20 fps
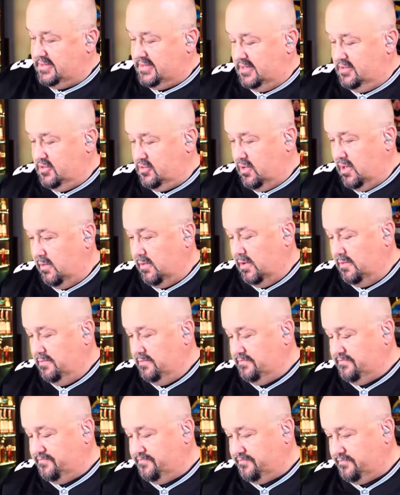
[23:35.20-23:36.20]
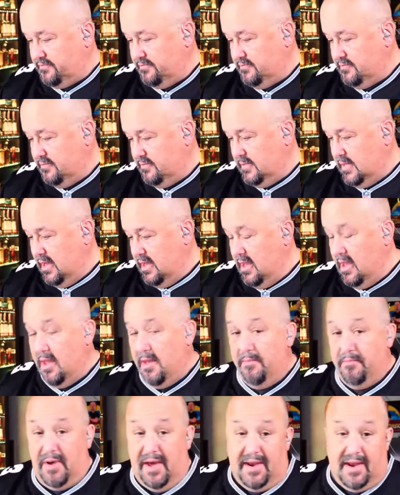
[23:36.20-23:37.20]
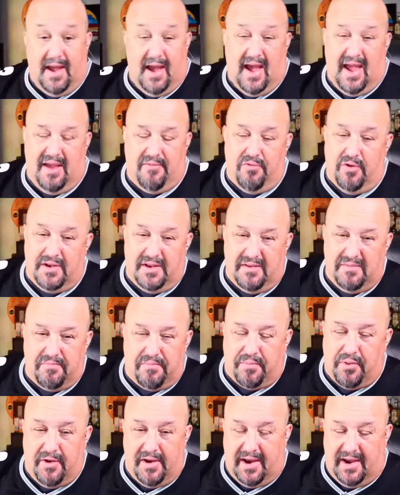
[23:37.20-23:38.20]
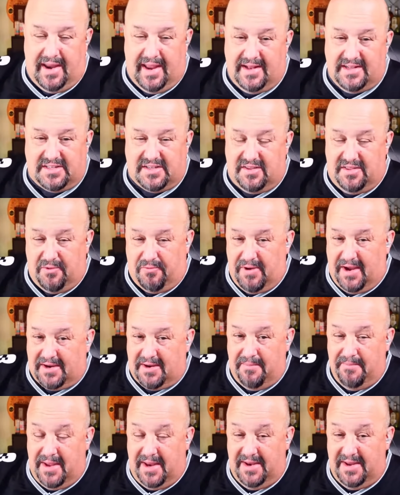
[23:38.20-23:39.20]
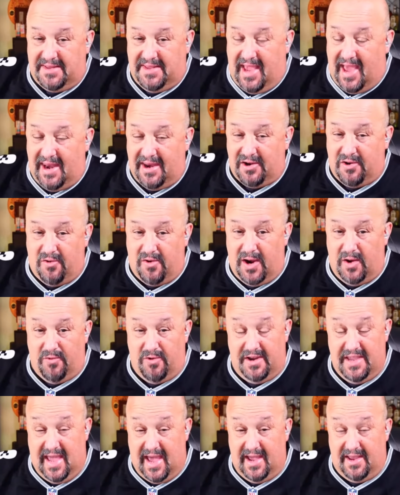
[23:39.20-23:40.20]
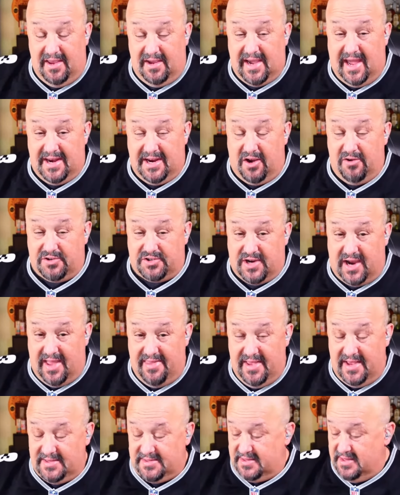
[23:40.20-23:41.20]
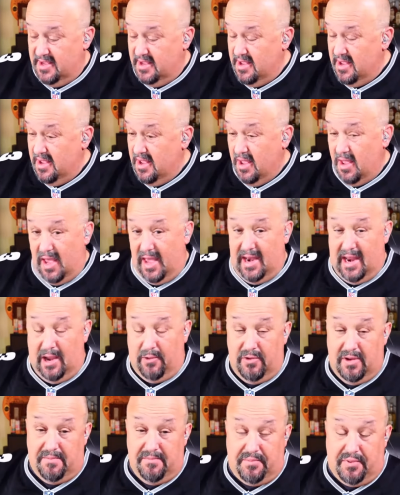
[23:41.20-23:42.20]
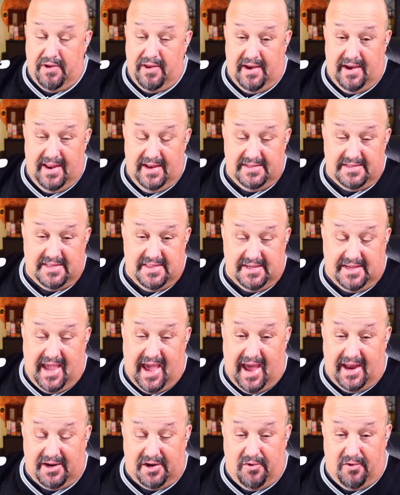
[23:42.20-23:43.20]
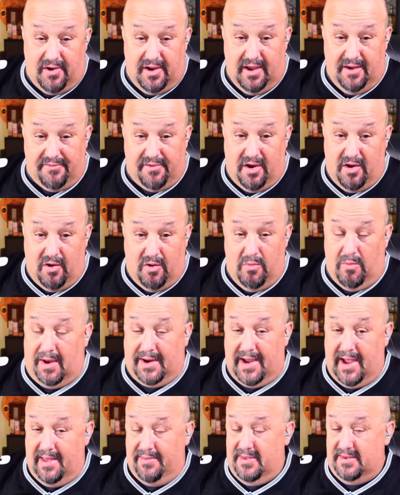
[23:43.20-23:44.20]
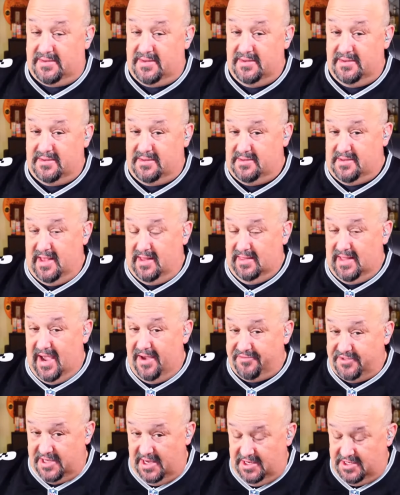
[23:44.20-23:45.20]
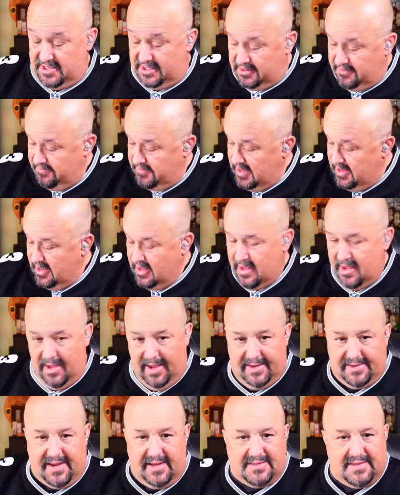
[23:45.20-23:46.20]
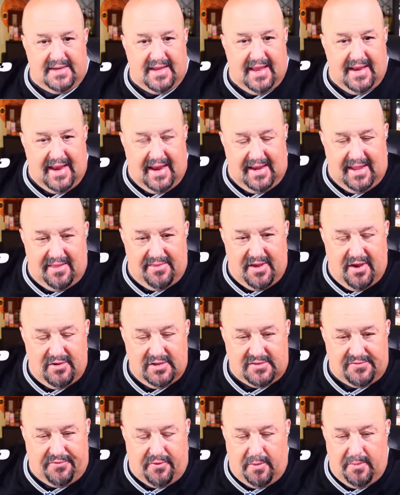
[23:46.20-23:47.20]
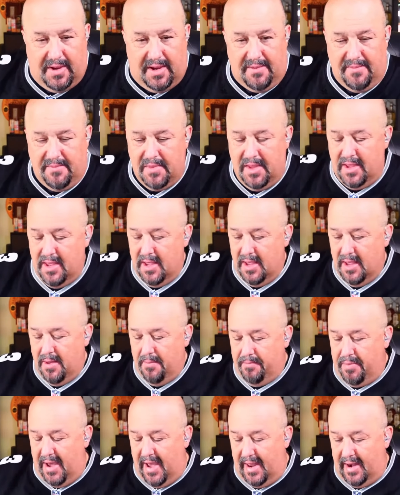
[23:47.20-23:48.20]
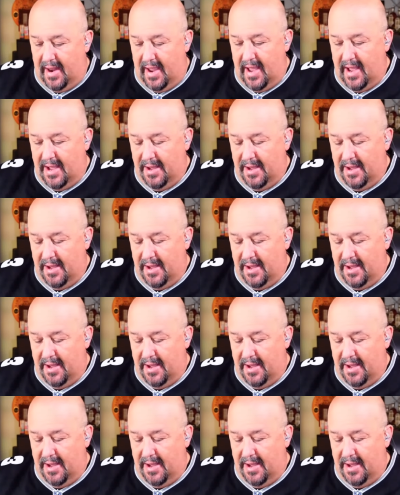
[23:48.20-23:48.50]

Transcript: enjoyable. But I wouldn't put it into the recommended category where, yeah, you got to go try this. And I wouldn't put it into the category of, oh my God, this is life-changing. It doesn't hit any of those for me. But